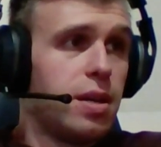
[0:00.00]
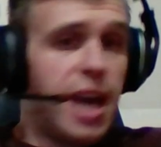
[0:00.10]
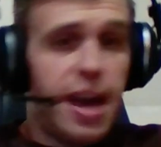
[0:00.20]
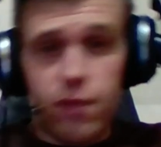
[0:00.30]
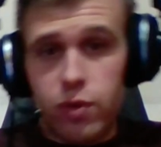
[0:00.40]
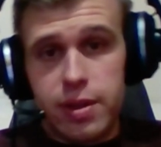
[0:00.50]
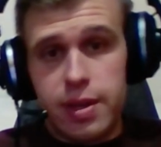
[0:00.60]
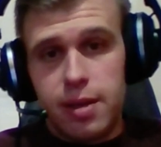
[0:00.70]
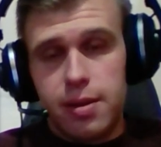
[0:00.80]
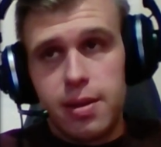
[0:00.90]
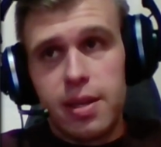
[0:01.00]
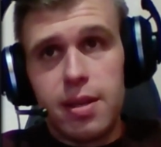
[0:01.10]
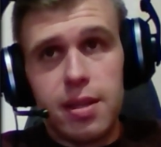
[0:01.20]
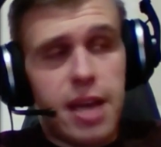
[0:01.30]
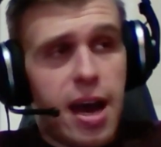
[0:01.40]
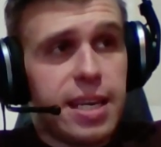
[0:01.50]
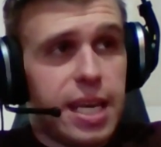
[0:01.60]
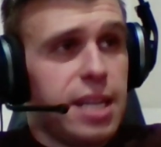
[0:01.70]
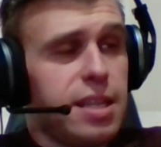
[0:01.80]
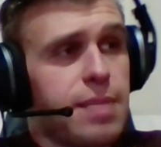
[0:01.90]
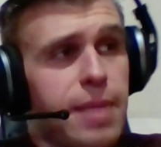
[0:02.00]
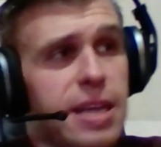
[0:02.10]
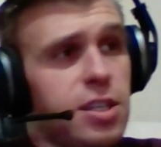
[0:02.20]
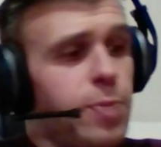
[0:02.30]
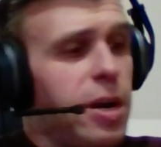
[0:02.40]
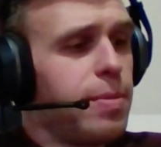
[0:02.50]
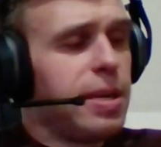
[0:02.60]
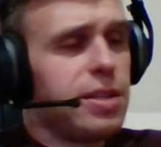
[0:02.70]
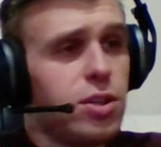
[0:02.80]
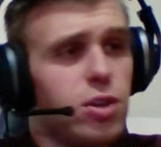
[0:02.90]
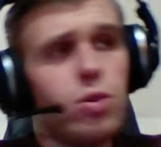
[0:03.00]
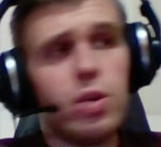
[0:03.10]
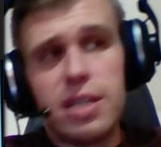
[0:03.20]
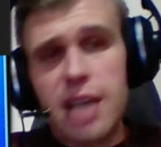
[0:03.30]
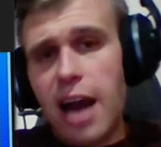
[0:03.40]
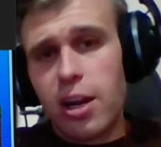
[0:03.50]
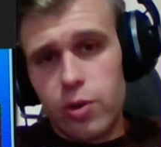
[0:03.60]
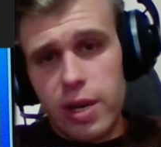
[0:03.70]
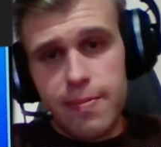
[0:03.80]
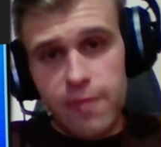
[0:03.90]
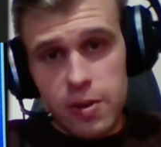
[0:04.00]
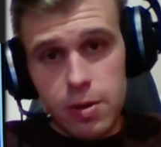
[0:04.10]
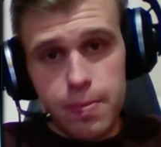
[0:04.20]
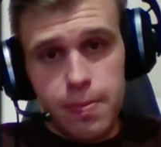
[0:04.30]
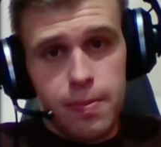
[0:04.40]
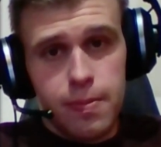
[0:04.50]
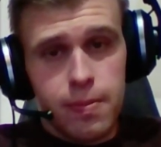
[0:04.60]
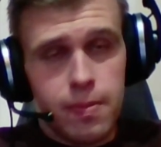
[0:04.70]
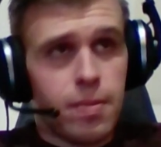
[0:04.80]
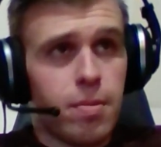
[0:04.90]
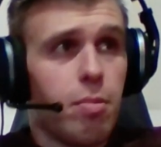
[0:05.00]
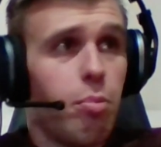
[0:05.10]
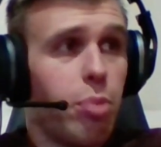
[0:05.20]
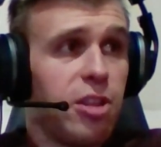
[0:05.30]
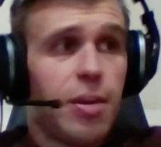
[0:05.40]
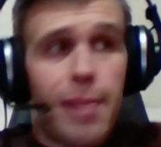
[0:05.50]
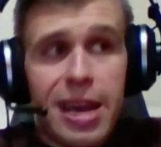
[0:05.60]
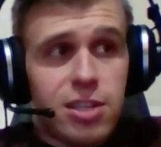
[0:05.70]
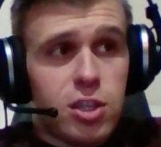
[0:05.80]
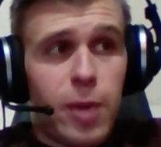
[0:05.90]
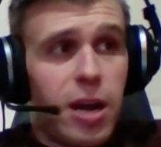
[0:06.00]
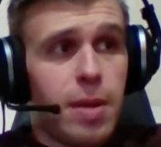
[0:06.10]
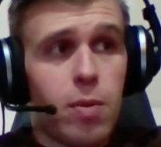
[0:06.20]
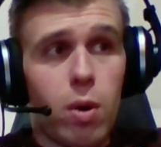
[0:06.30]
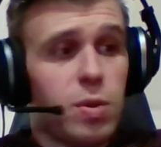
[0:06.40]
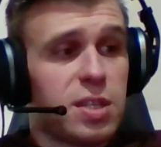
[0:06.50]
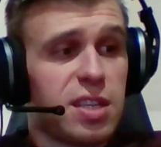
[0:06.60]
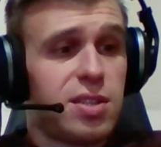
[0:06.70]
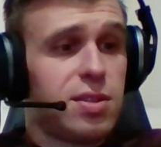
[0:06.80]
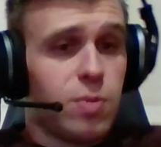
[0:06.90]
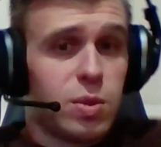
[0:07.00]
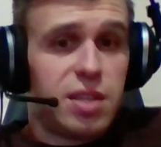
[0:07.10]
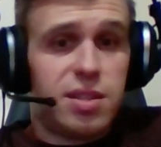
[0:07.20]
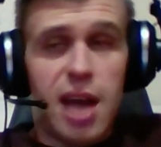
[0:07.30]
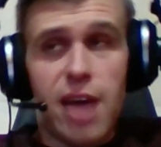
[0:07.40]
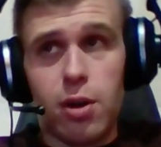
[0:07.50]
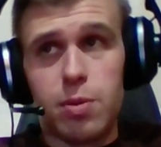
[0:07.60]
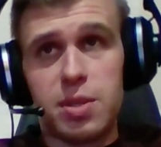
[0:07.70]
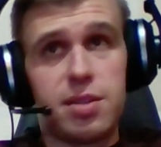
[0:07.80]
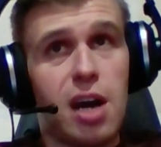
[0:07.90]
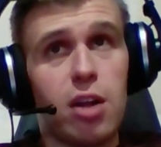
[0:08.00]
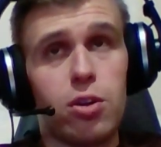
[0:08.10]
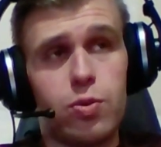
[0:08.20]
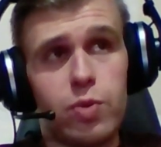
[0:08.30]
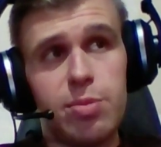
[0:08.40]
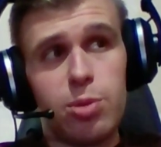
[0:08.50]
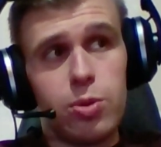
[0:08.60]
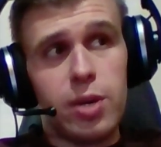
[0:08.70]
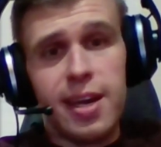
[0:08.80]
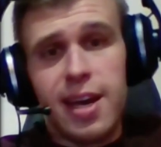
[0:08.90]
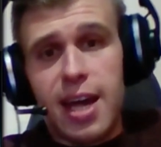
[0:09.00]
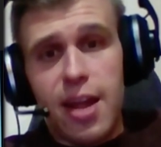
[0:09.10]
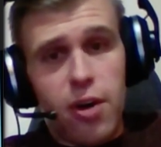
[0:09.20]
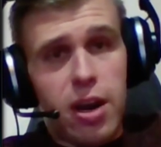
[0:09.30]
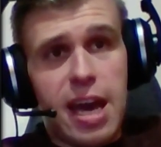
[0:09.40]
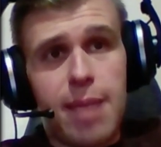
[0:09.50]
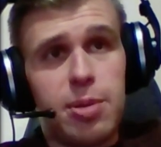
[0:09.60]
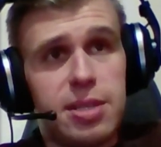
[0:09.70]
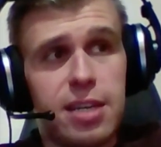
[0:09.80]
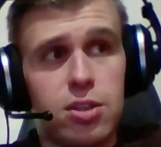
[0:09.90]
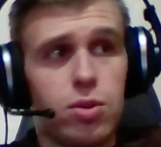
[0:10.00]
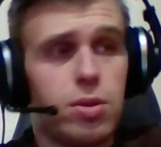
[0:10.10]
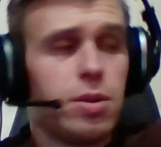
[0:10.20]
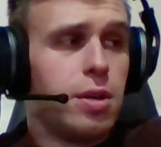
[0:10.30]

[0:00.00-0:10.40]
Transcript: Everything. Now I get it. The Amazing Spider-Man 2 not a great film, but The Amazing Spider-Man 1 was a was a I thought it was a solid reboot and I thought it had potential.